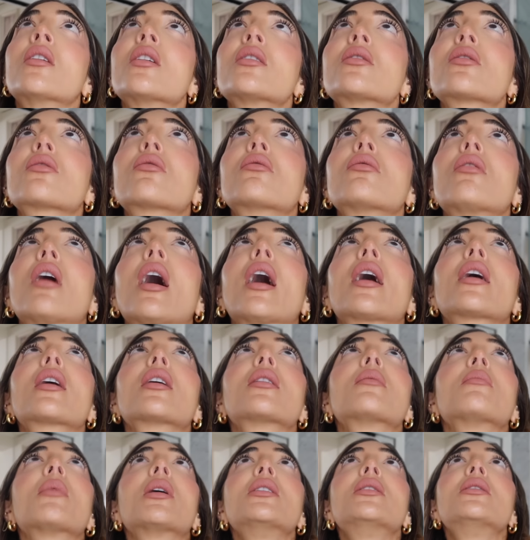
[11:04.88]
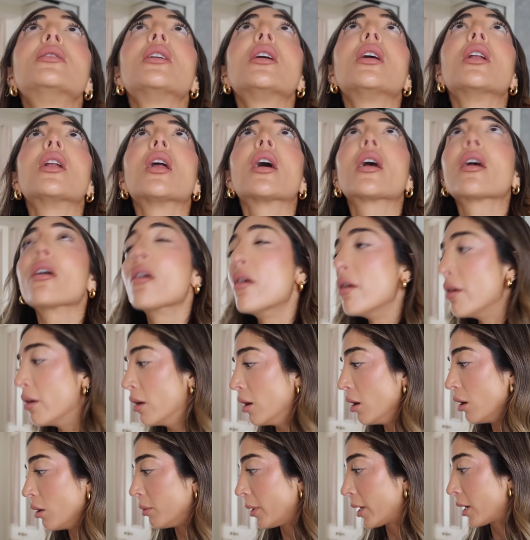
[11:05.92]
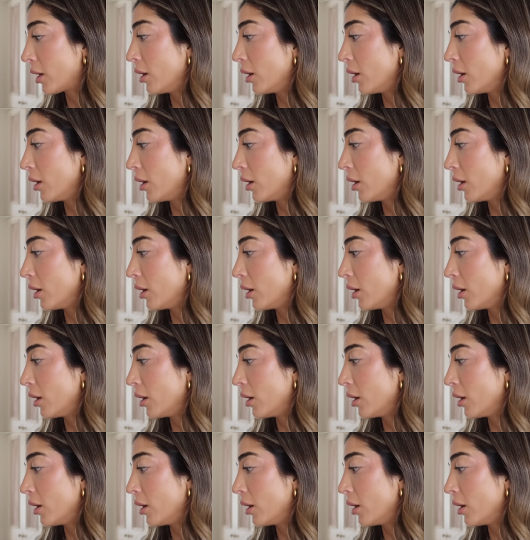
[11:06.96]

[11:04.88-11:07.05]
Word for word: there's a crack in my ceiling Oh my